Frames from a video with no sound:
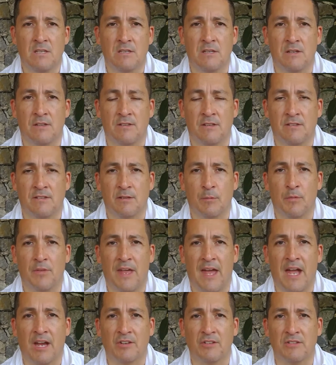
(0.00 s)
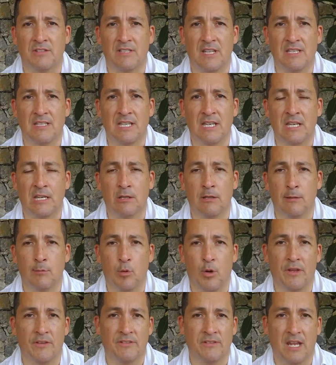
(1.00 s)
to, to some of the actions that DiDi
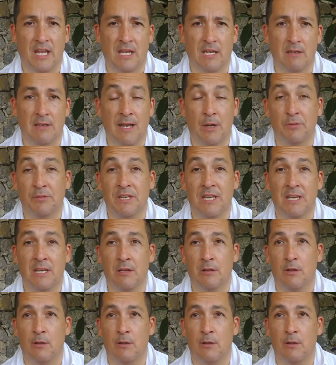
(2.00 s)
Global has taken. Now, DiDi